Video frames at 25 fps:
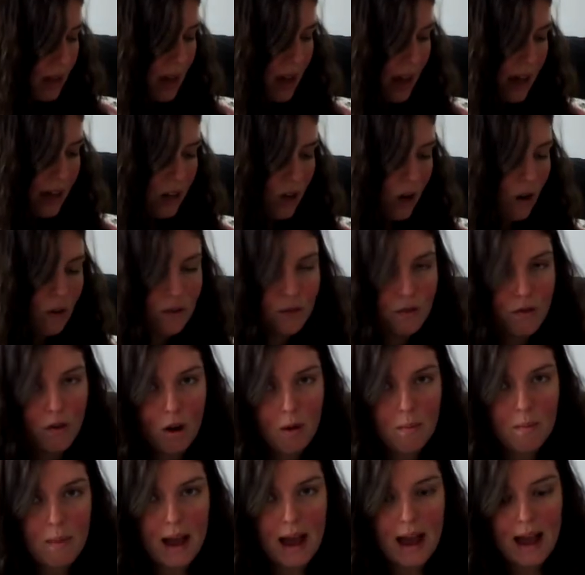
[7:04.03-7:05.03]
I got
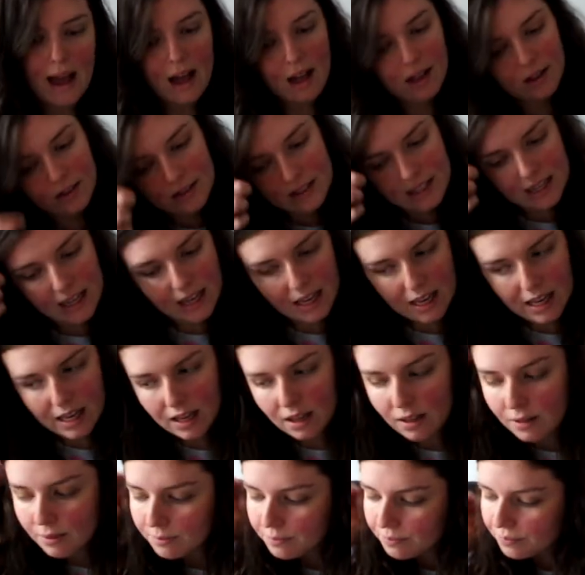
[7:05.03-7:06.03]
from Aldi